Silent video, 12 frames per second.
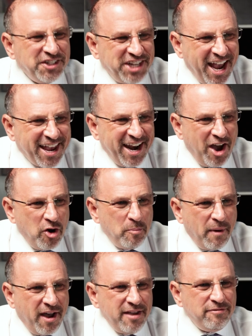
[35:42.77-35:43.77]
for checking out
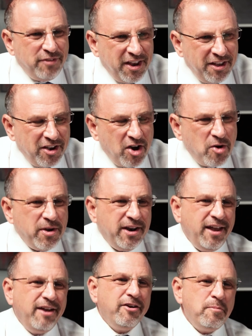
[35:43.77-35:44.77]
my video and
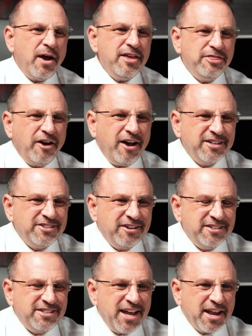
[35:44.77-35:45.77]
hearing my thoughts
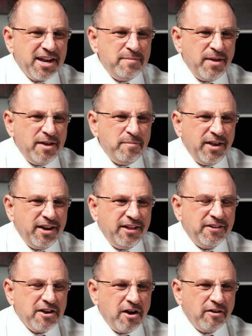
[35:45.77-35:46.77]
on Second Amendment
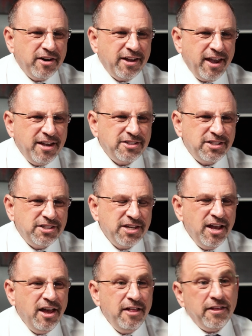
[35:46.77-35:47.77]
and the current cases
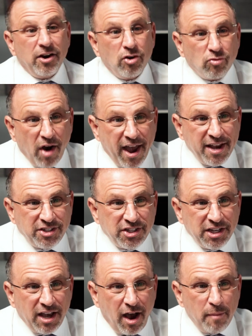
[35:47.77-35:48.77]
that are
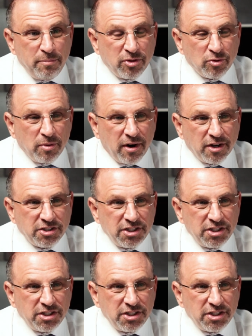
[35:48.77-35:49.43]
rising up through our